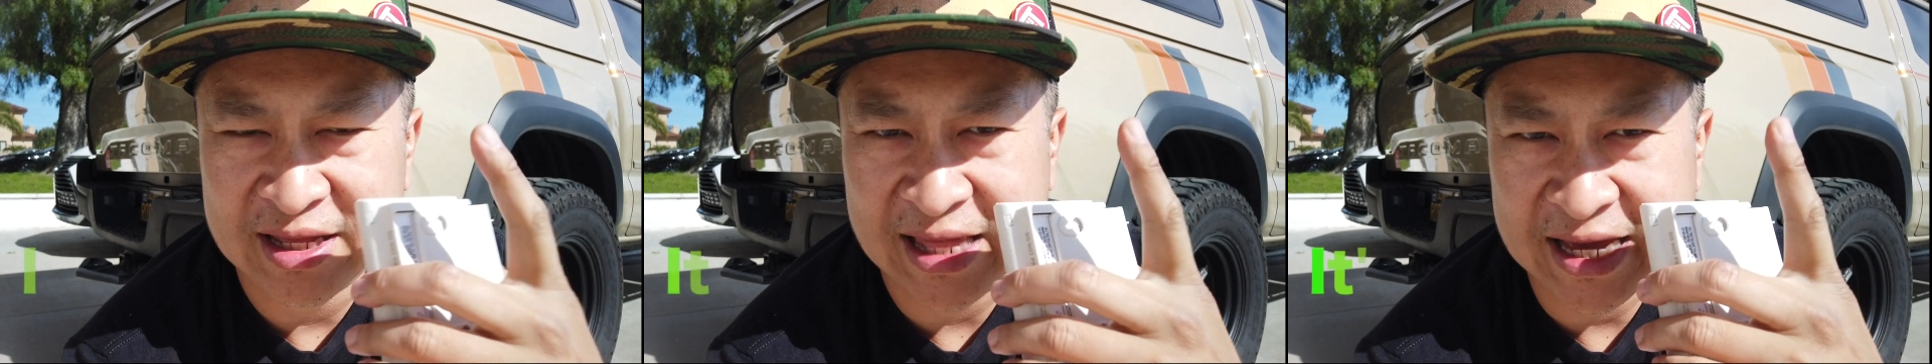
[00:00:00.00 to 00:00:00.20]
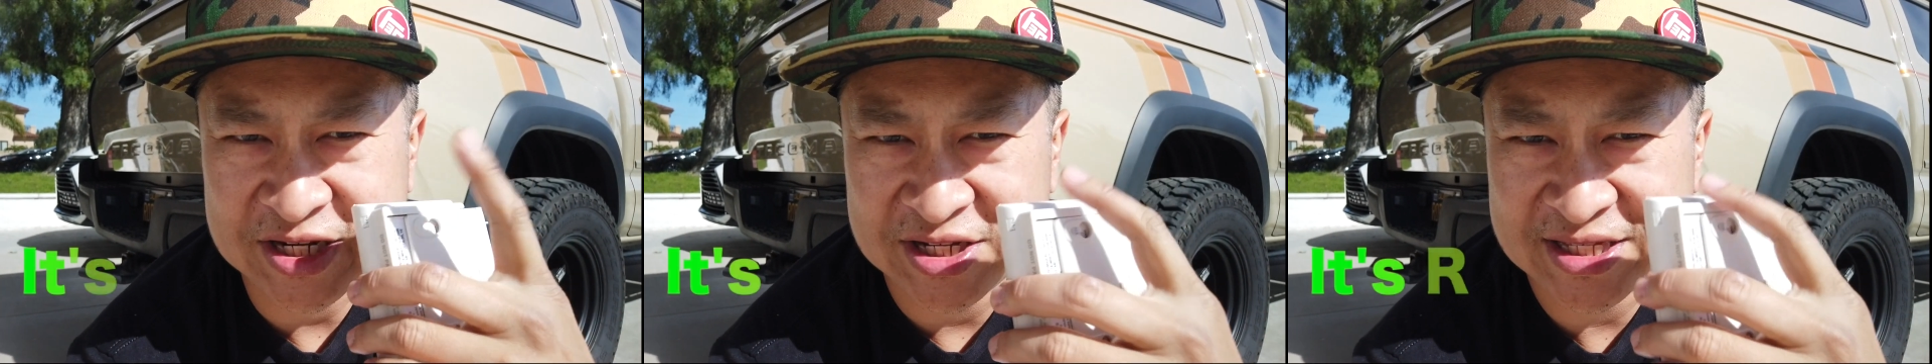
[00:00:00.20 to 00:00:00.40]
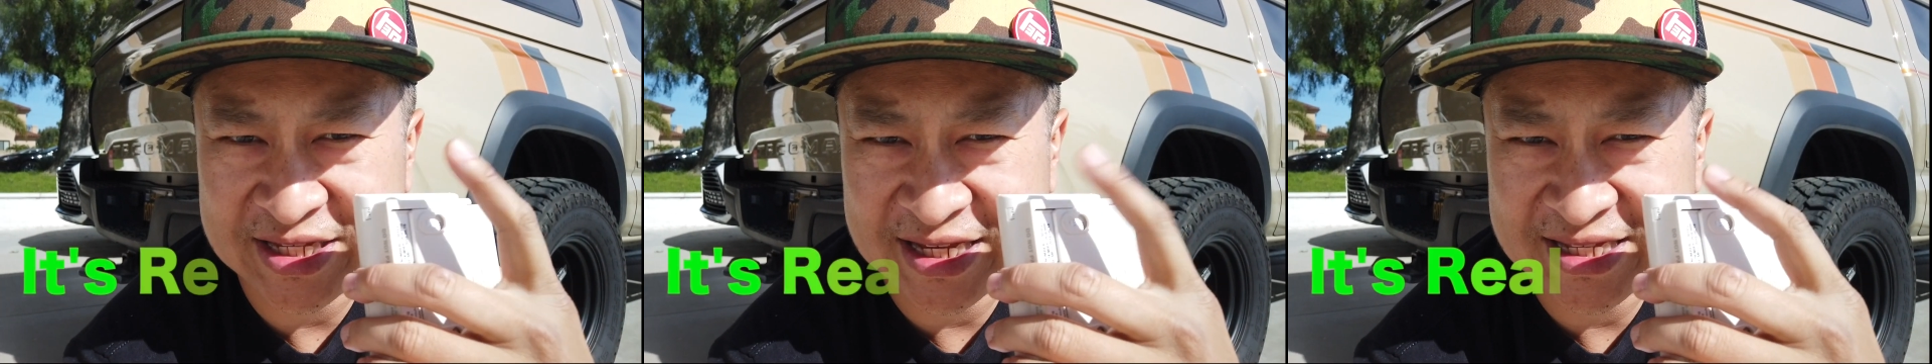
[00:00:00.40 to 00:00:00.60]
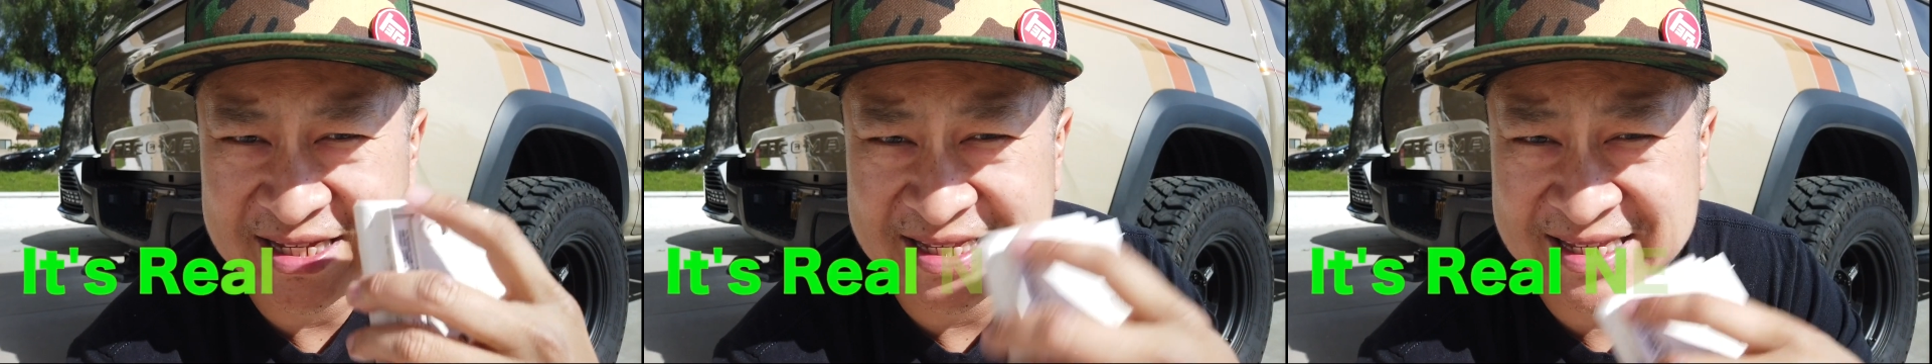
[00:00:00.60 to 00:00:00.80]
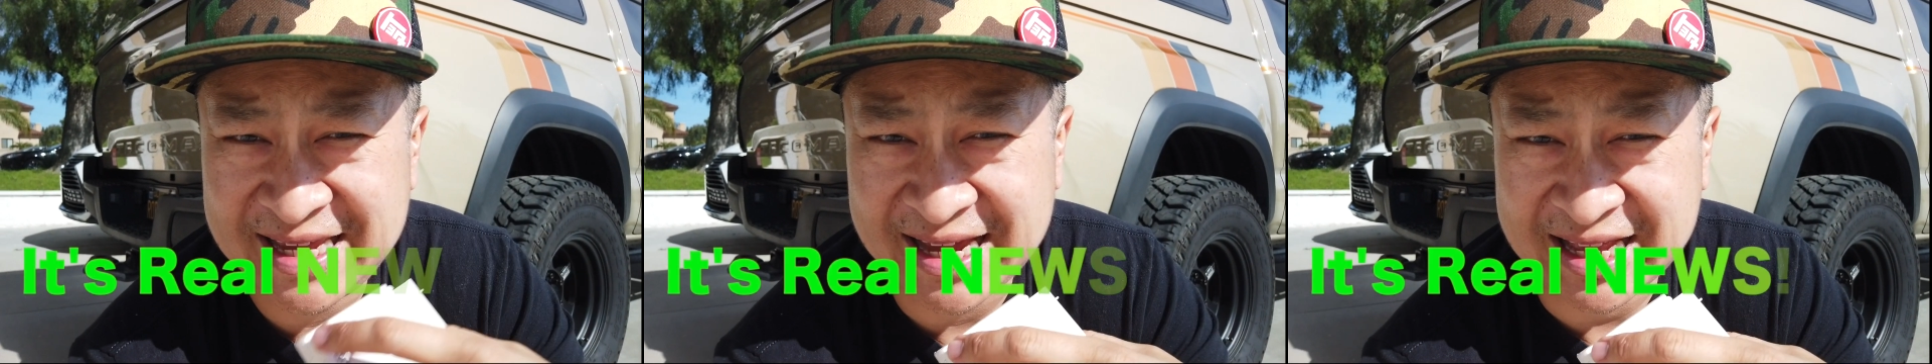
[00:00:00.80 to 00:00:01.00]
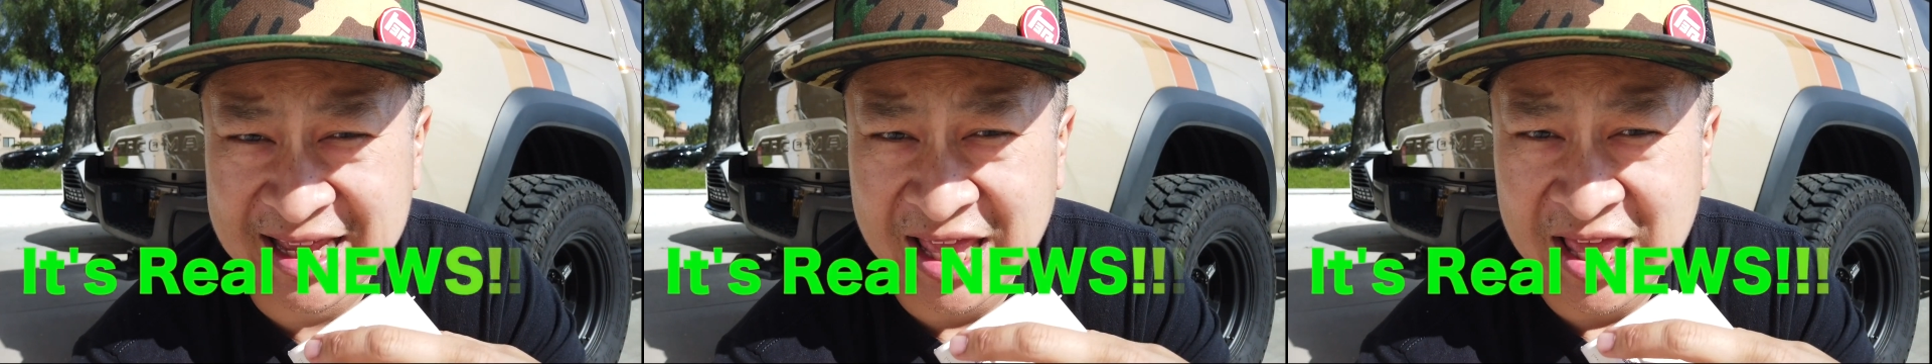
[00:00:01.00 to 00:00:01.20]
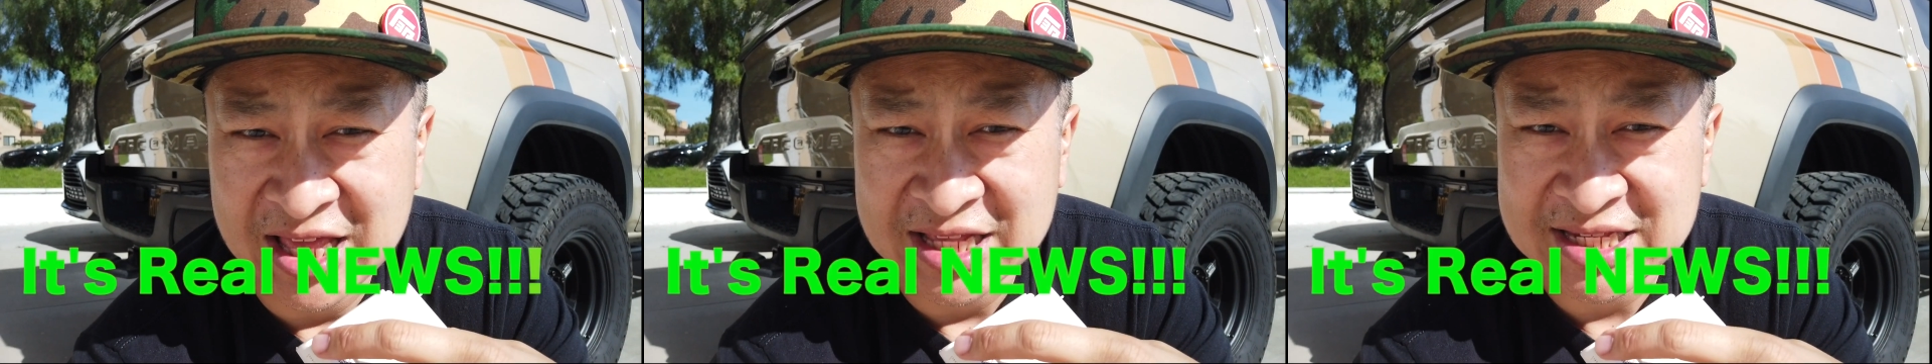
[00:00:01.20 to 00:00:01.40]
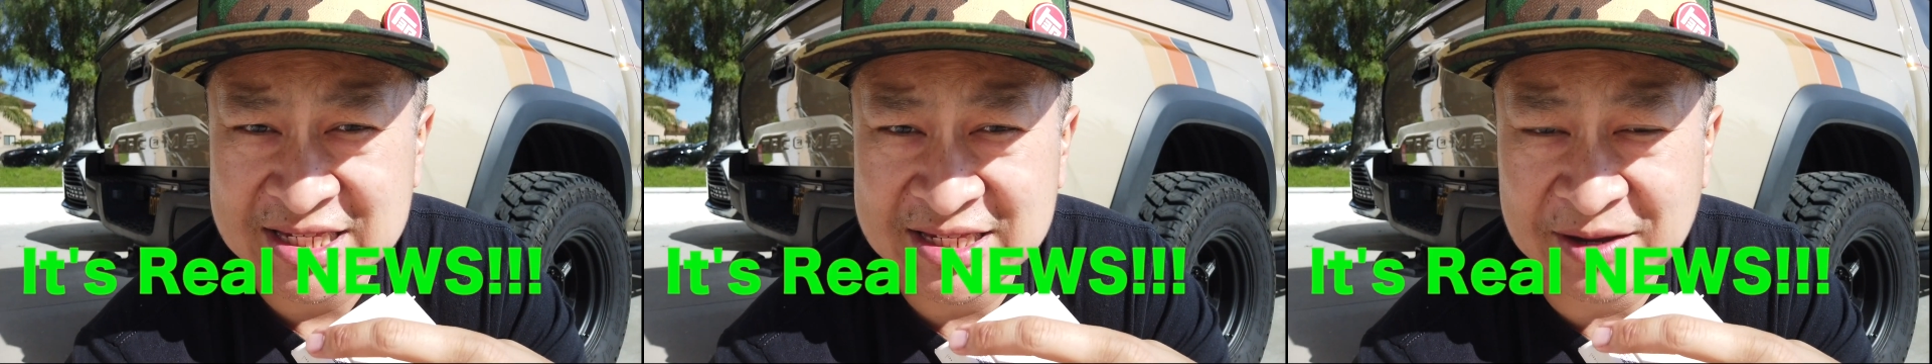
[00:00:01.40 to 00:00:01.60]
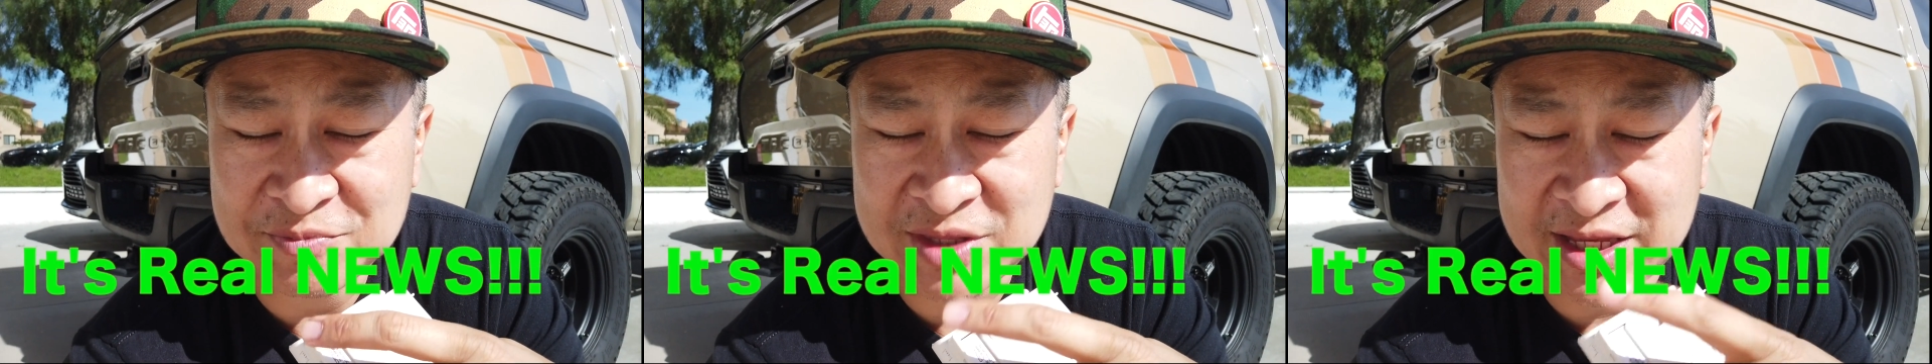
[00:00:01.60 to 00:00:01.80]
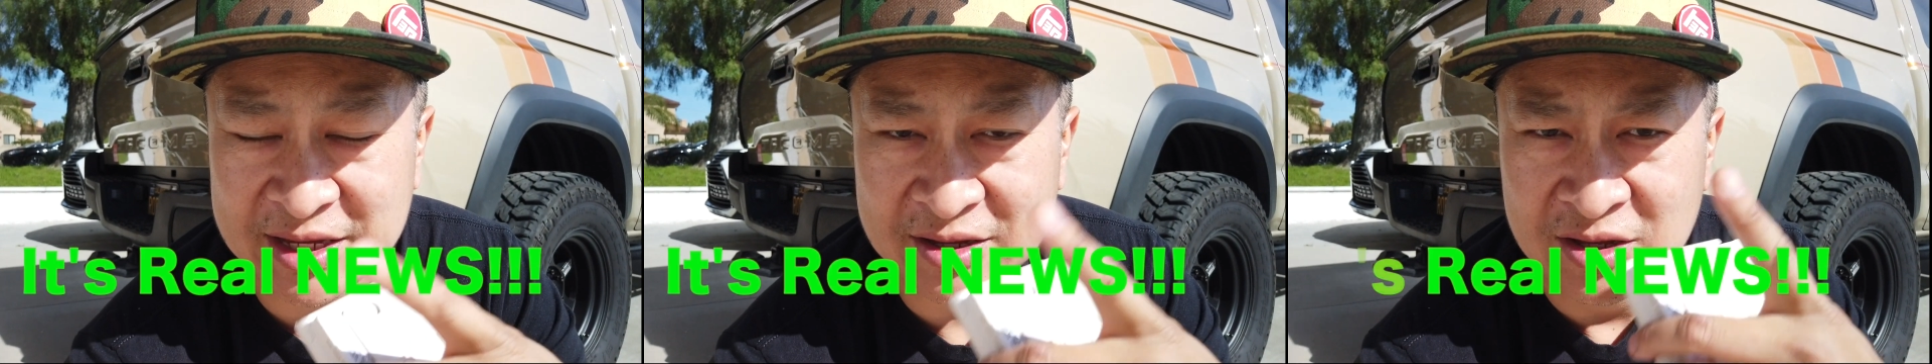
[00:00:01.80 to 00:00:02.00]
It actually did detect
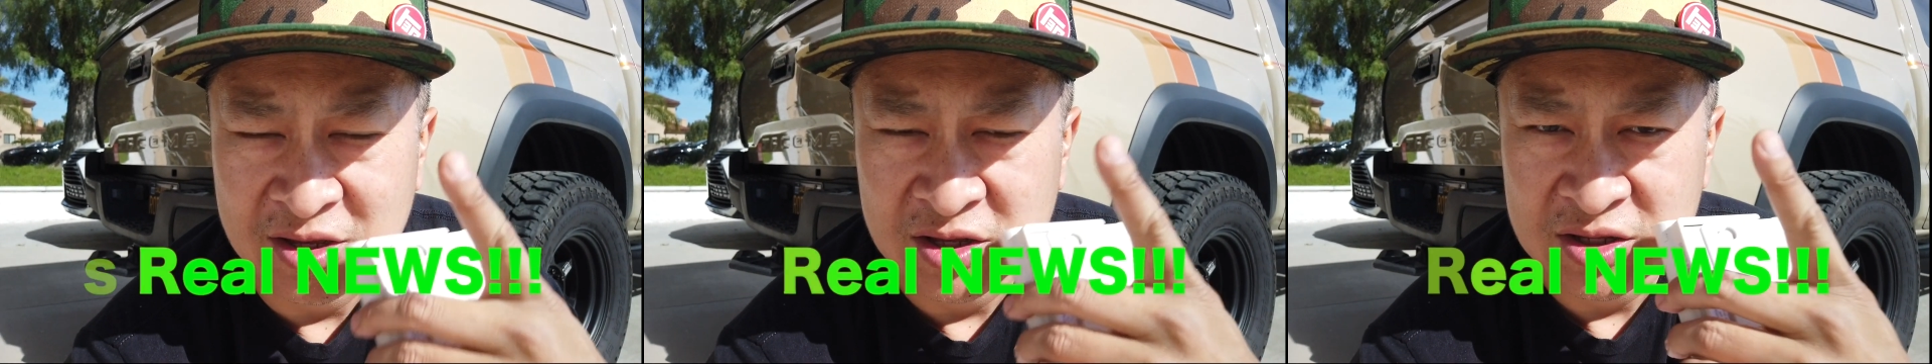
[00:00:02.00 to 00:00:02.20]
something.